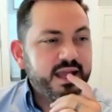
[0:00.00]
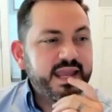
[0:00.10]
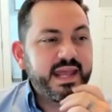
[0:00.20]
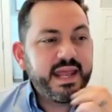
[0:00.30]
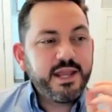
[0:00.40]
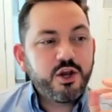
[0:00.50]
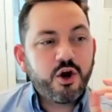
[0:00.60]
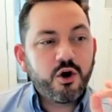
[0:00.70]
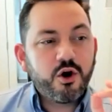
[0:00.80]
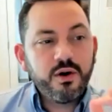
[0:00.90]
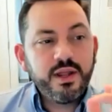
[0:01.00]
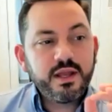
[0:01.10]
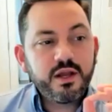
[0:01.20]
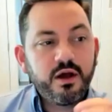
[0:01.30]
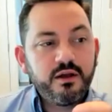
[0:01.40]
Can a
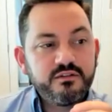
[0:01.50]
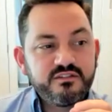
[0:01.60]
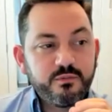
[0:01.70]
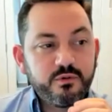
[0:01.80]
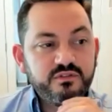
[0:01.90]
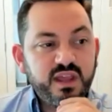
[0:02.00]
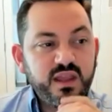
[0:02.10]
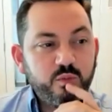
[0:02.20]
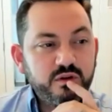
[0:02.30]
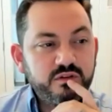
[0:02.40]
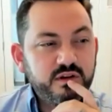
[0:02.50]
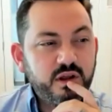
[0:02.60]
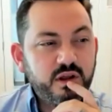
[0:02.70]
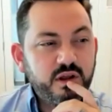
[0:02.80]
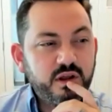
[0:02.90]
current customer, Zane wants to
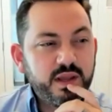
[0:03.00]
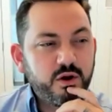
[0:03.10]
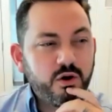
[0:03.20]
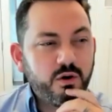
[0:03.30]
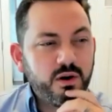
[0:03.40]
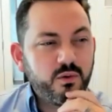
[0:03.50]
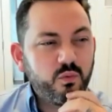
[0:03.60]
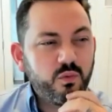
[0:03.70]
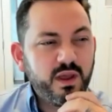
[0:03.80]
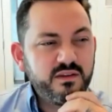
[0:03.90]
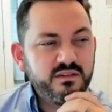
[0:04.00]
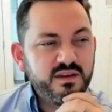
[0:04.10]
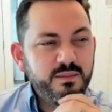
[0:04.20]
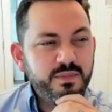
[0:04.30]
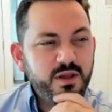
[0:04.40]
know, can a current
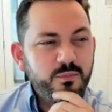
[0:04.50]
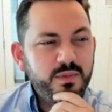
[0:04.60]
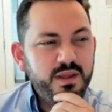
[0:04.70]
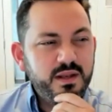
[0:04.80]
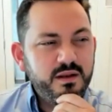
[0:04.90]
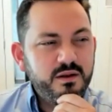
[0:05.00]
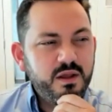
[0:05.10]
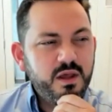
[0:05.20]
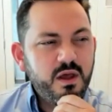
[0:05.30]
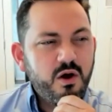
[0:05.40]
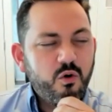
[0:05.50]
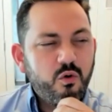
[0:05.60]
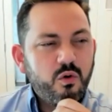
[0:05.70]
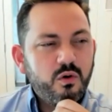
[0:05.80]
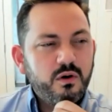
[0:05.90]
resident be omitted?
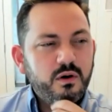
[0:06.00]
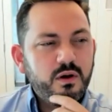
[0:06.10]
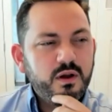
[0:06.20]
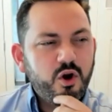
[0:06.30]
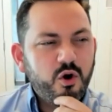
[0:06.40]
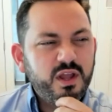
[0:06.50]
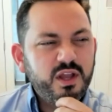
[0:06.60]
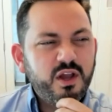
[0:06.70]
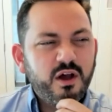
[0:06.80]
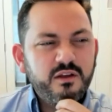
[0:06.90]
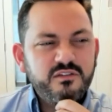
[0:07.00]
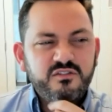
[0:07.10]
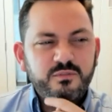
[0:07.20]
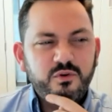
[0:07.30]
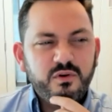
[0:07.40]
or current
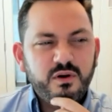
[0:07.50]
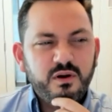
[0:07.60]
customer?